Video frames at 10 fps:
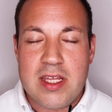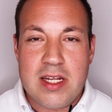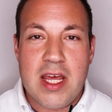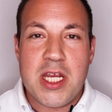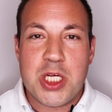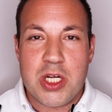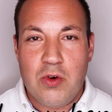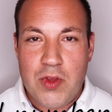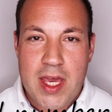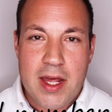the nation
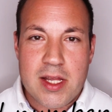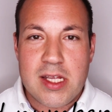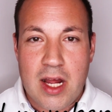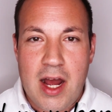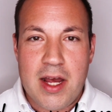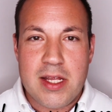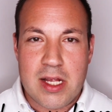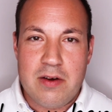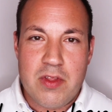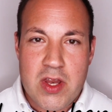only had a size of